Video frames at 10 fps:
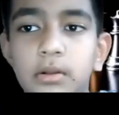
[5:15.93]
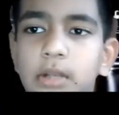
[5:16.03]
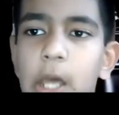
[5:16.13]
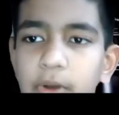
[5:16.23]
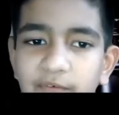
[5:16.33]

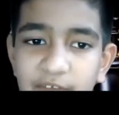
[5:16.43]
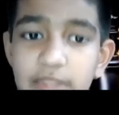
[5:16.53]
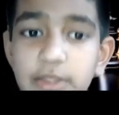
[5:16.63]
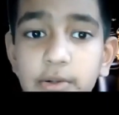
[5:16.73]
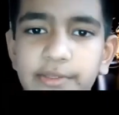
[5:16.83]
now if
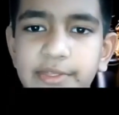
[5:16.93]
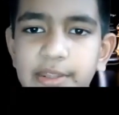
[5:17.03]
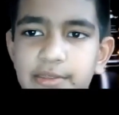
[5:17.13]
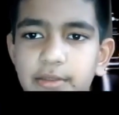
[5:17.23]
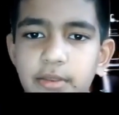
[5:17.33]
h cross
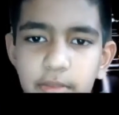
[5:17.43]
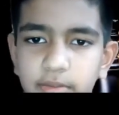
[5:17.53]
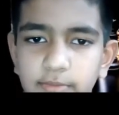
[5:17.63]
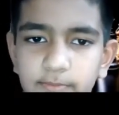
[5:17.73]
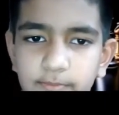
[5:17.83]
d6,
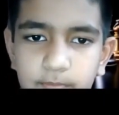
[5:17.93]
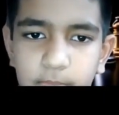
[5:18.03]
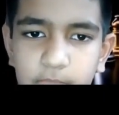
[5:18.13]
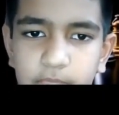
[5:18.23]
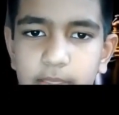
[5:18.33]

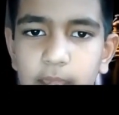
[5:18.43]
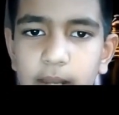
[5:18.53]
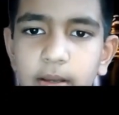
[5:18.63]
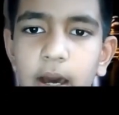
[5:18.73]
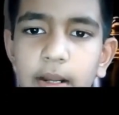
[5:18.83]

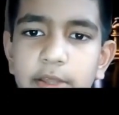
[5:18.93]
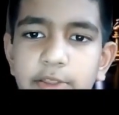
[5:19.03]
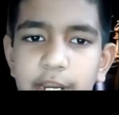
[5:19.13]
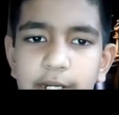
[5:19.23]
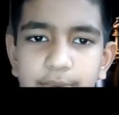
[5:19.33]
then
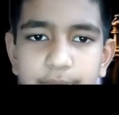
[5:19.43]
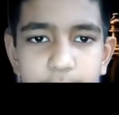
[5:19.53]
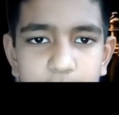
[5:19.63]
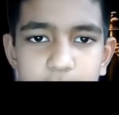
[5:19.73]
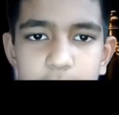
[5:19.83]
rh8 is
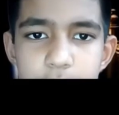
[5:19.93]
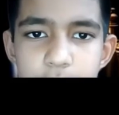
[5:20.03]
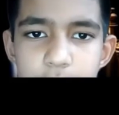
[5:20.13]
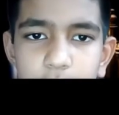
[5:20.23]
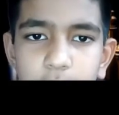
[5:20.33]
made.
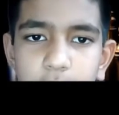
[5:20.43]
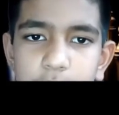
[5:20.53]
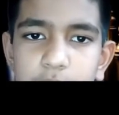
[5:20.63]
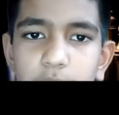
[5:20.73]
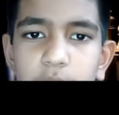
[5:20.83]

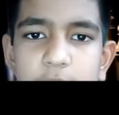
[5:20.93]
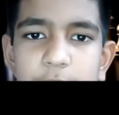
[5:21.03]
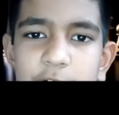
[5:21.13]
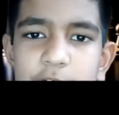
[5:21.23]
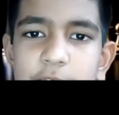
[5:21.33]
So he
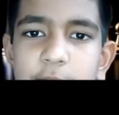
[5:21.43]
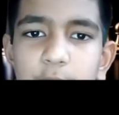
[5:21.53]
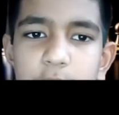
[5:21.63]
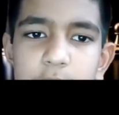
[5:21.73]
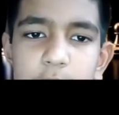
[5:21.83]
will take
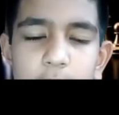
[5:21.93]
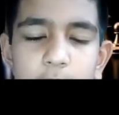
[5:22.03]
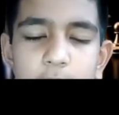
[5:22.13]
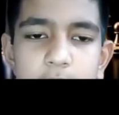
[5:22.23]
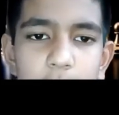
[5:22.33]
with the
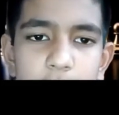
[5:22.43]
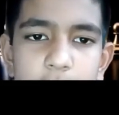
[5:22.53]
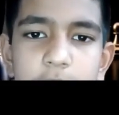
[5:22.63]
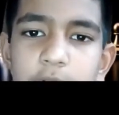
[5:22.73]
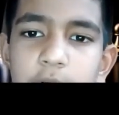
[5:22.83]

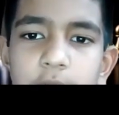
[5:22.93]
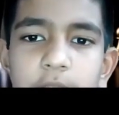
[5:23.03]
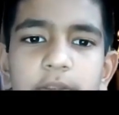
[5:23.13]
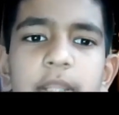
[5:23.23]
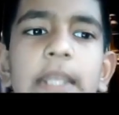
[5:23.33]
knife.
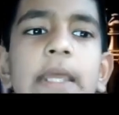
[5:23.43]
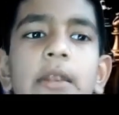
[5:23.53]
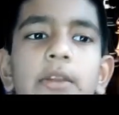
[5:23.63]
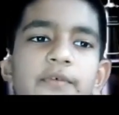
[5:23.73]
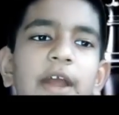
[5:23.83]
Then
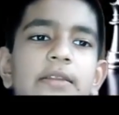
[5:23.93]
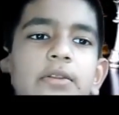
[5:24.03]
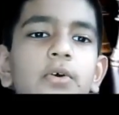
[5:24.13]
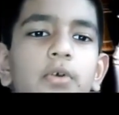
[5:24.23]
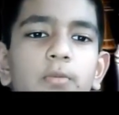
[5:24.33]
can you find
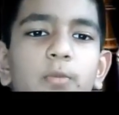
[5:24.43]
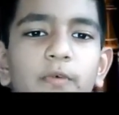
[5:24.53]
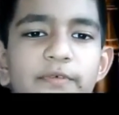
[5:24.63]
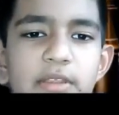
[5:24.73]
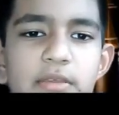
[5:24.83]
the good
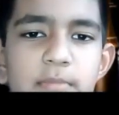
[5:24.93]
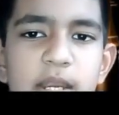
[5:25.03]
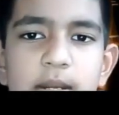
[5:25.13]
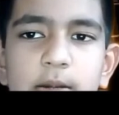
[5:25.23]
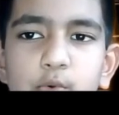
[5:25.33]
move? It's
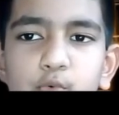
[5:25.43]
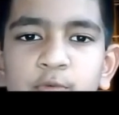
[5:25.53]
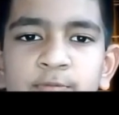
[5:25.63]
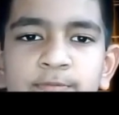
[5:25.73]
mate in 2.